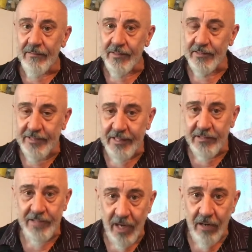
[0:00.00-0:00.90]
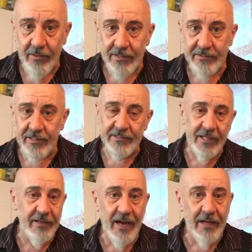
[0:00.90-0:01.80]
Sikh terrorists that
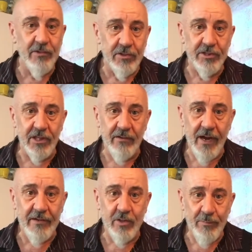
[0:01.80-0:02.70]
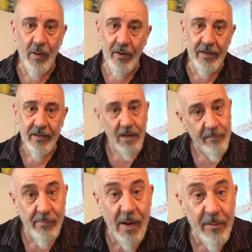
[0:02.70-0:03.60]
sent Andrew Scheer and your party?
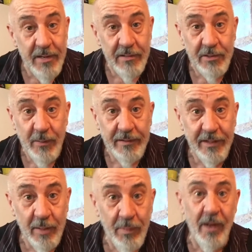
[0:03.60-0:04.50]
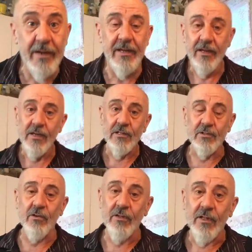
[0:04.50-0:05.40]
Remember your tweet there, Blondie?
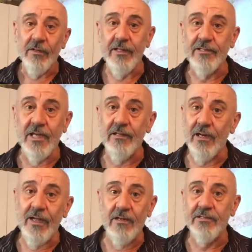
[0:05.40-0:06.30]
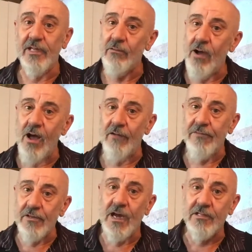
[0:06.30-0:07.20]
So they sent a letter saying, well,
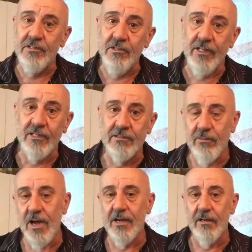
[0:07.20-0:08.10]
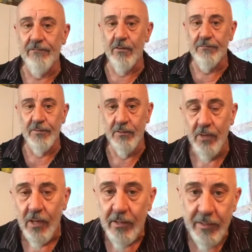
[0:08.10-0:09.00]
if you guys do this, we're not going to vote for you.
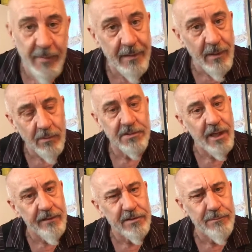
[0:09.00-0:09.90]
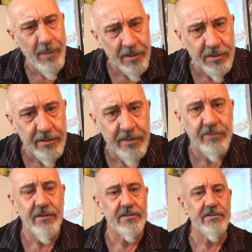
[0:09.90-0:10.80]
You mean those kind of special
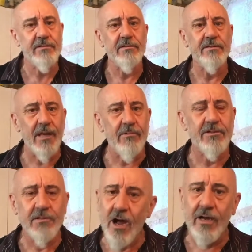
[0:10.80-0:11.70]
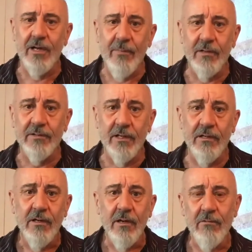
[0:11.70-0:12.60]
interests? Is that what you're talking about
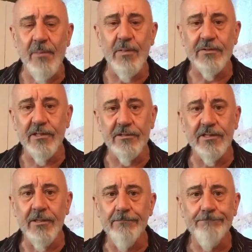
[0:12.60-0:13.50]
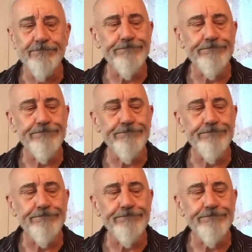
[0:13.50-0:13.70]
there, Rumpelstiltskin?